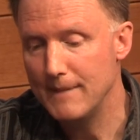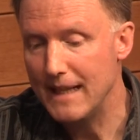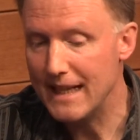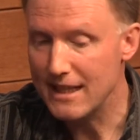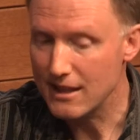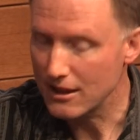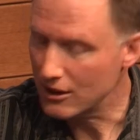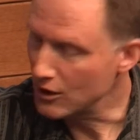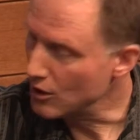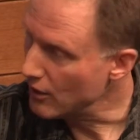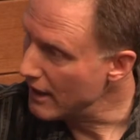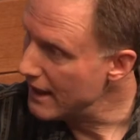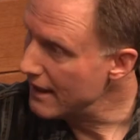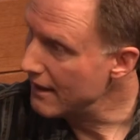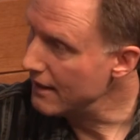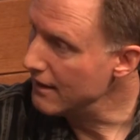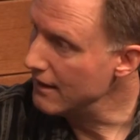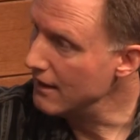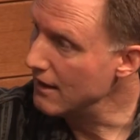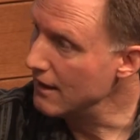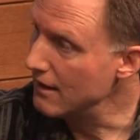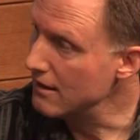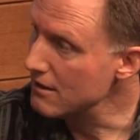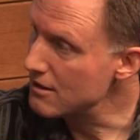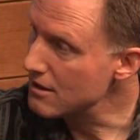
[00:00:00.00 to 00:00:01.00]

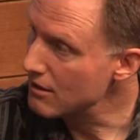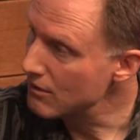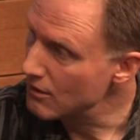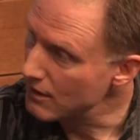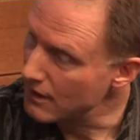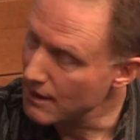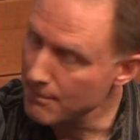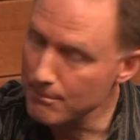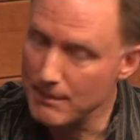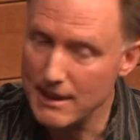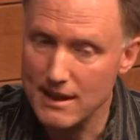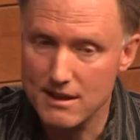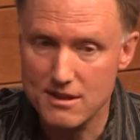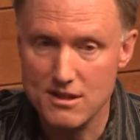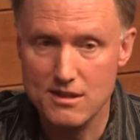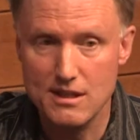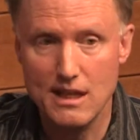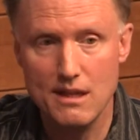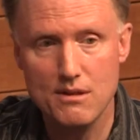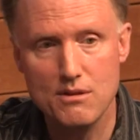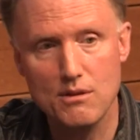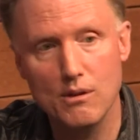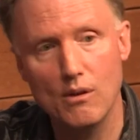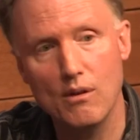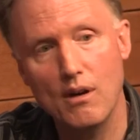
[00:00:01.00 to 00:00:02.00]
integrated in, so it can be a
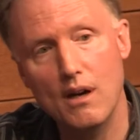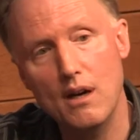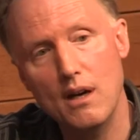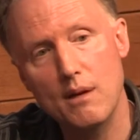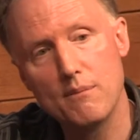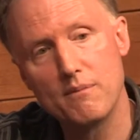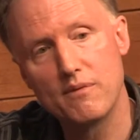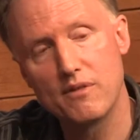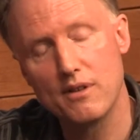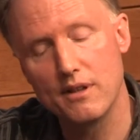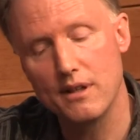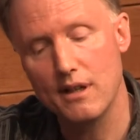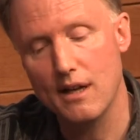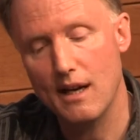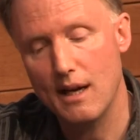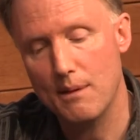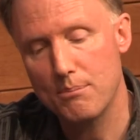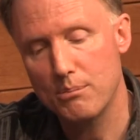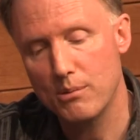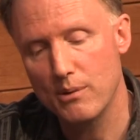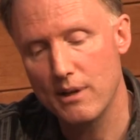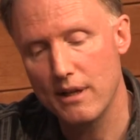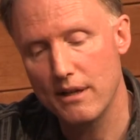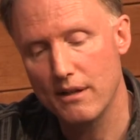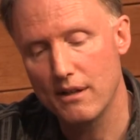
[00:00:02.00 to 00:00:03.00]
central hub for the
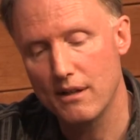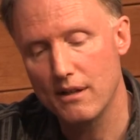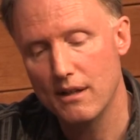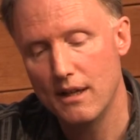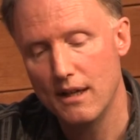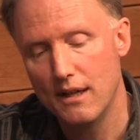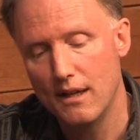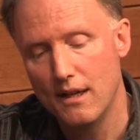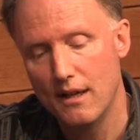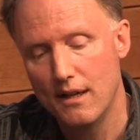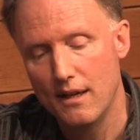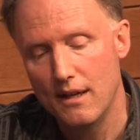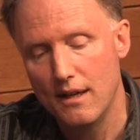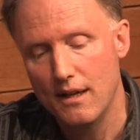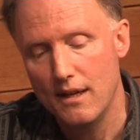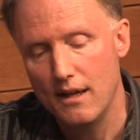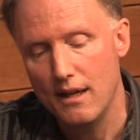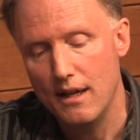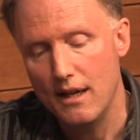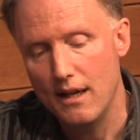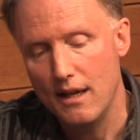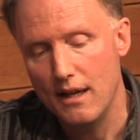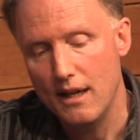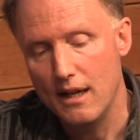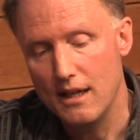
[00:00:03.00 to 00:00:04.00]
operator.
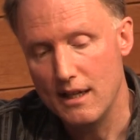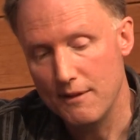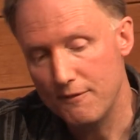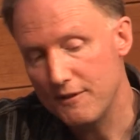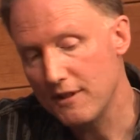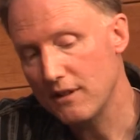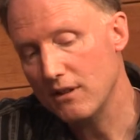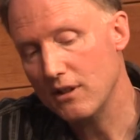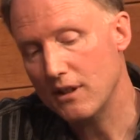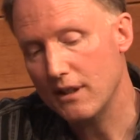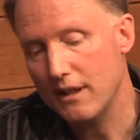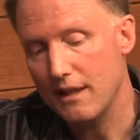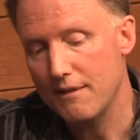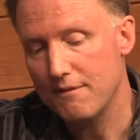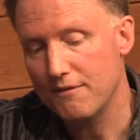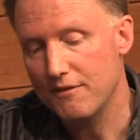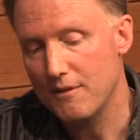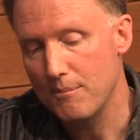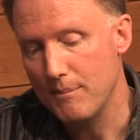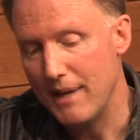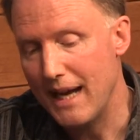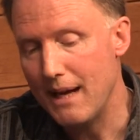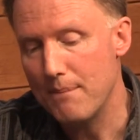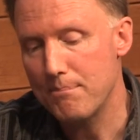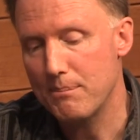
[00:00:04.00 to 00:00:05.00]
And if you look at it
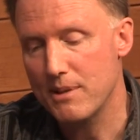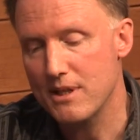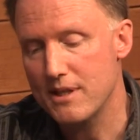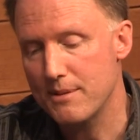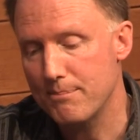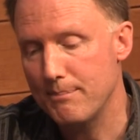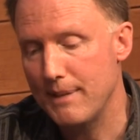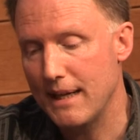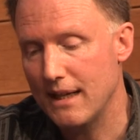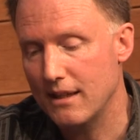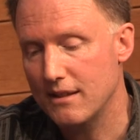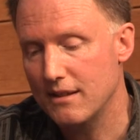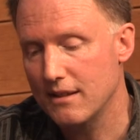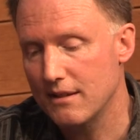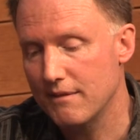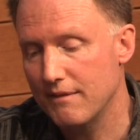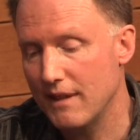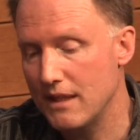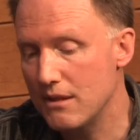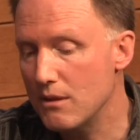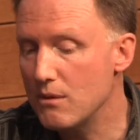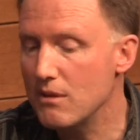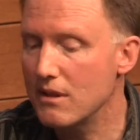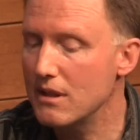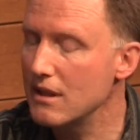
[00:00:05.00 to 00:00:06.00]
from that perspective,
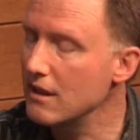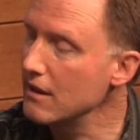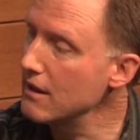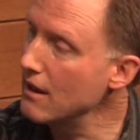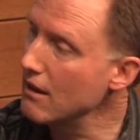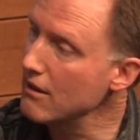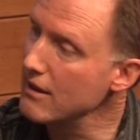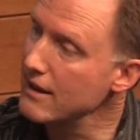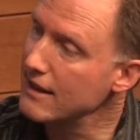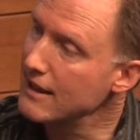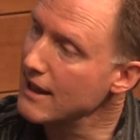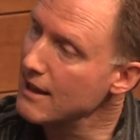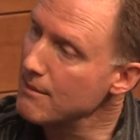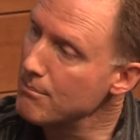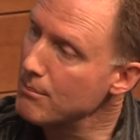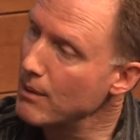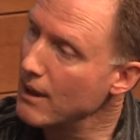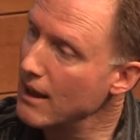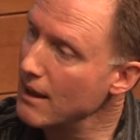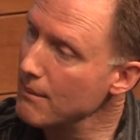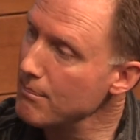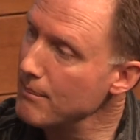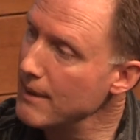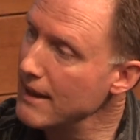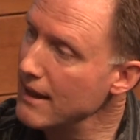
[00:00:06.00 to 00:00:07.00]
I do think the RDK
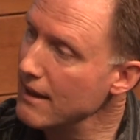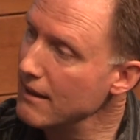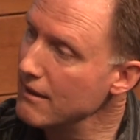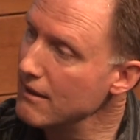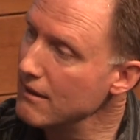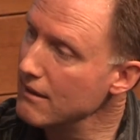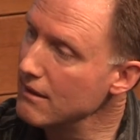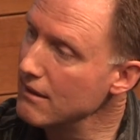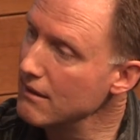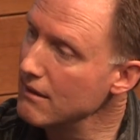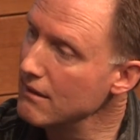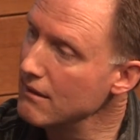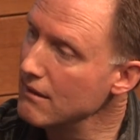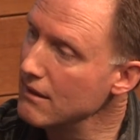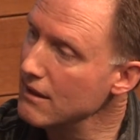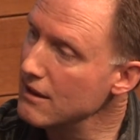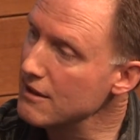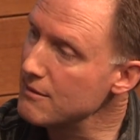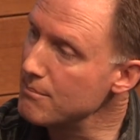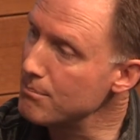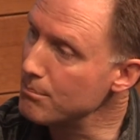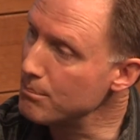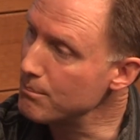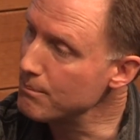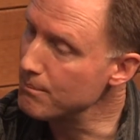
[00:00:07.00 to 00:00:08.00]
broadband
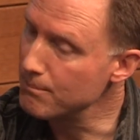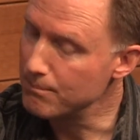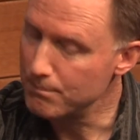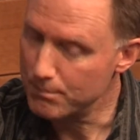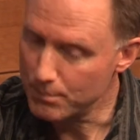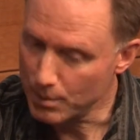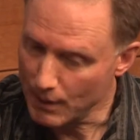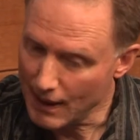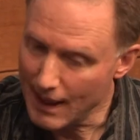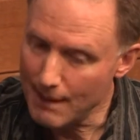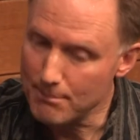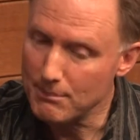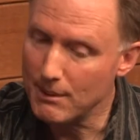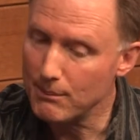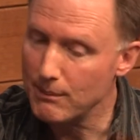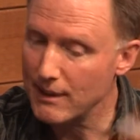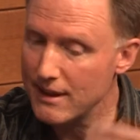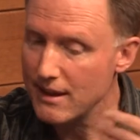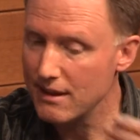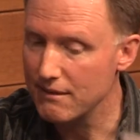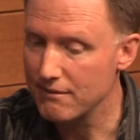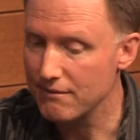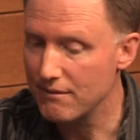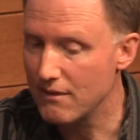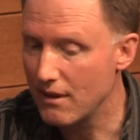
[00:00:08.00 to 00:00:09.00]
is
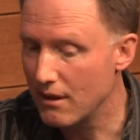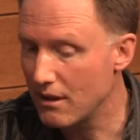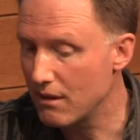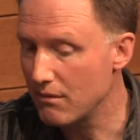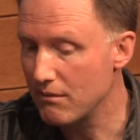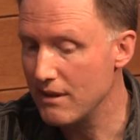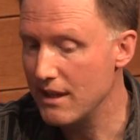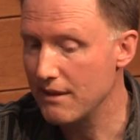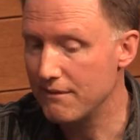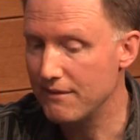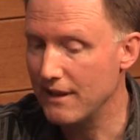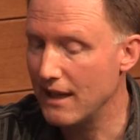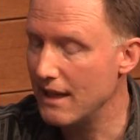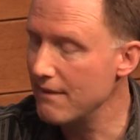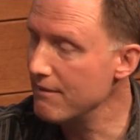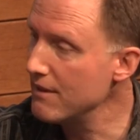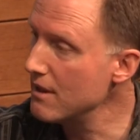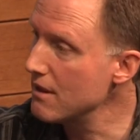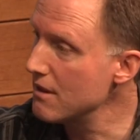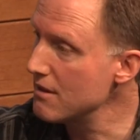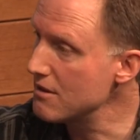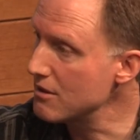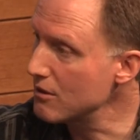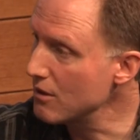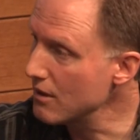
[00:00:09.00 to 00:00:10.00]
probably in 3 to 5
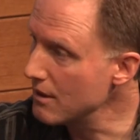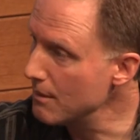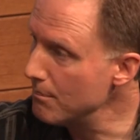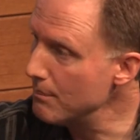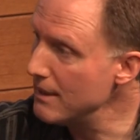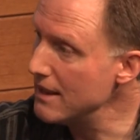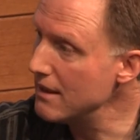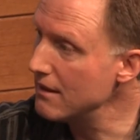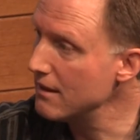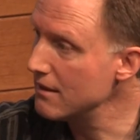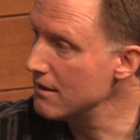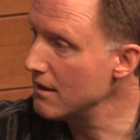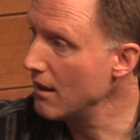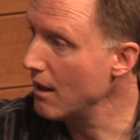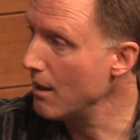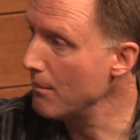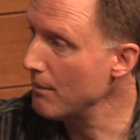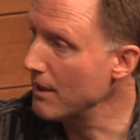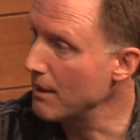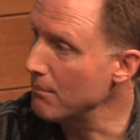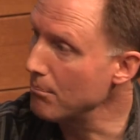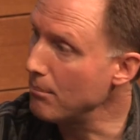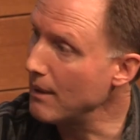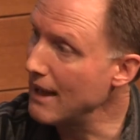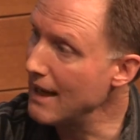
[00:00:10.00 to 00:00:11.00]
years going to be the
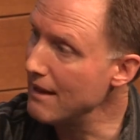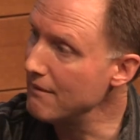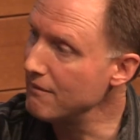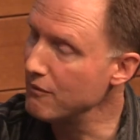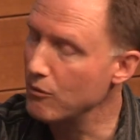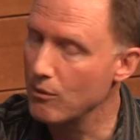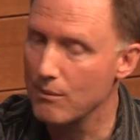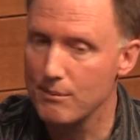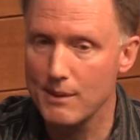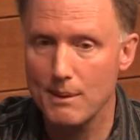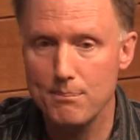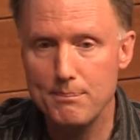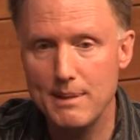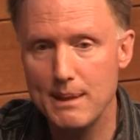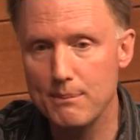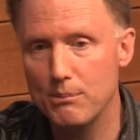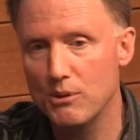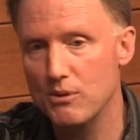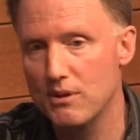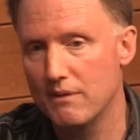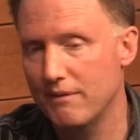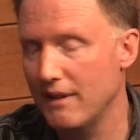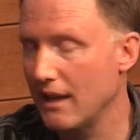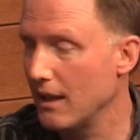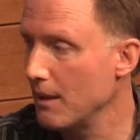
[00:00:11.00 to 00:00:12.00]
dominant platform that
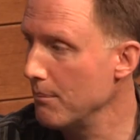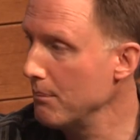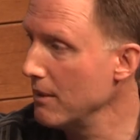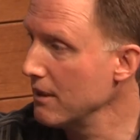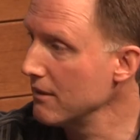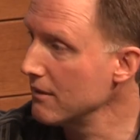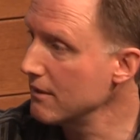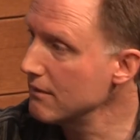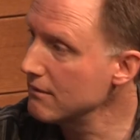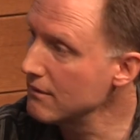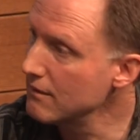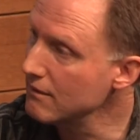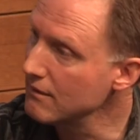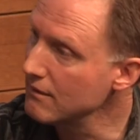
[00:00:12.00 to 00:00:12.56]
people develop on.